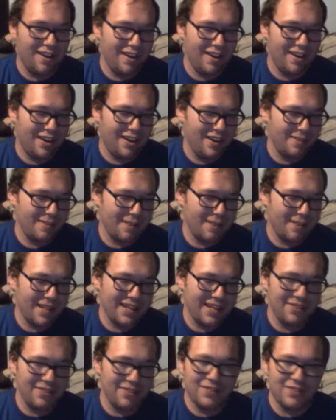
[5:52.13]
Um, I
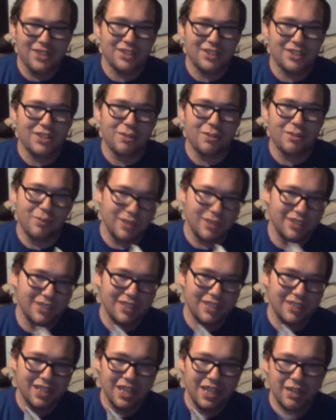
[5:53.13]
think Villager was
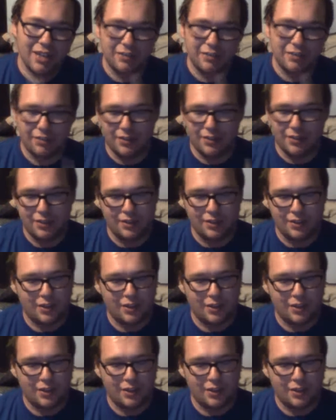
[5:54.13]
enough.